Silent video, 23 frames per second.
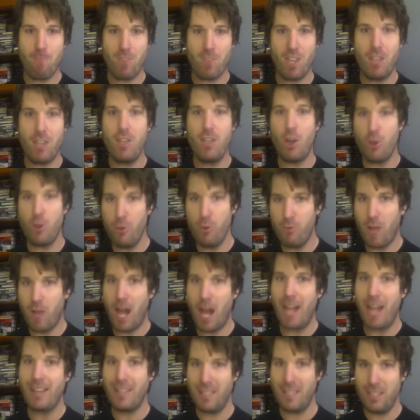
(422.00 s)
you know you've
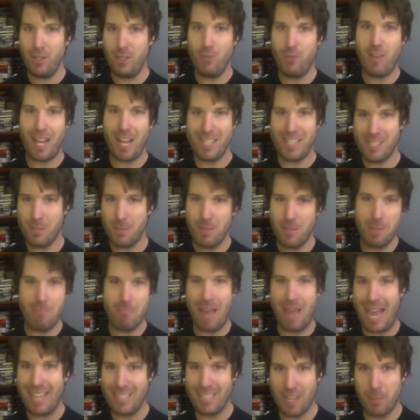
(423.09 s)
got the you've got some of the
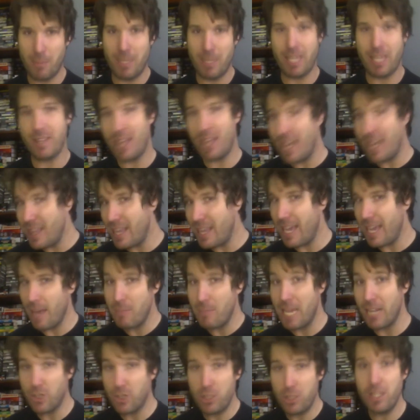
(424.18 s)
bad dubbing. They they
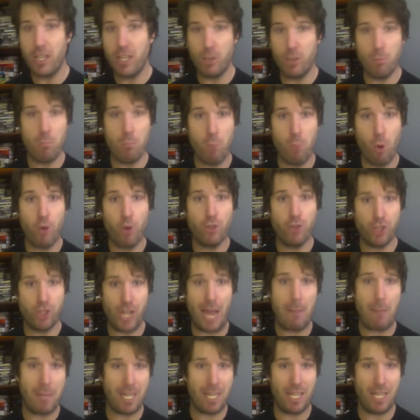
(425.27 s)
kept actually a more
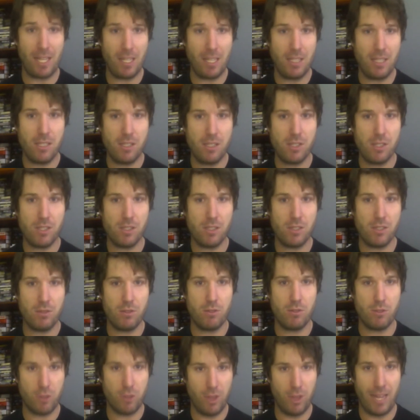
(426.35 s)
Japanese
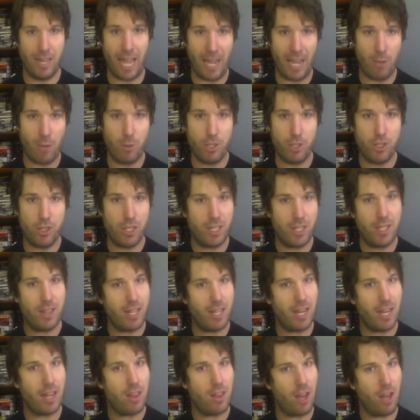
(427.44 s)
language in it
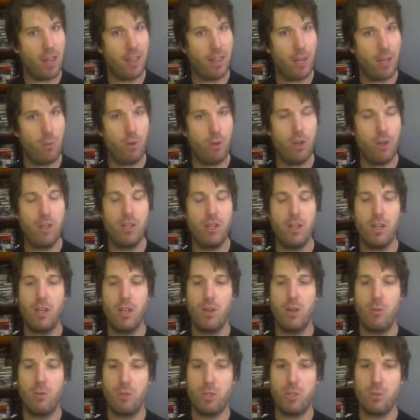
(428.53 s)
than I thought they would,
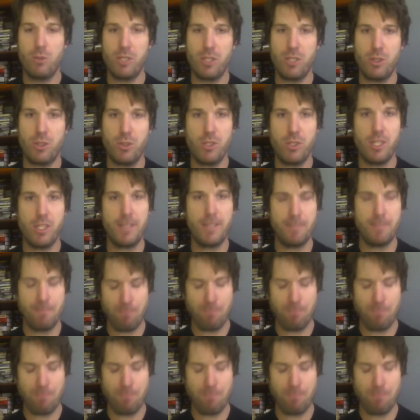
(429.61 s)
which was interesting.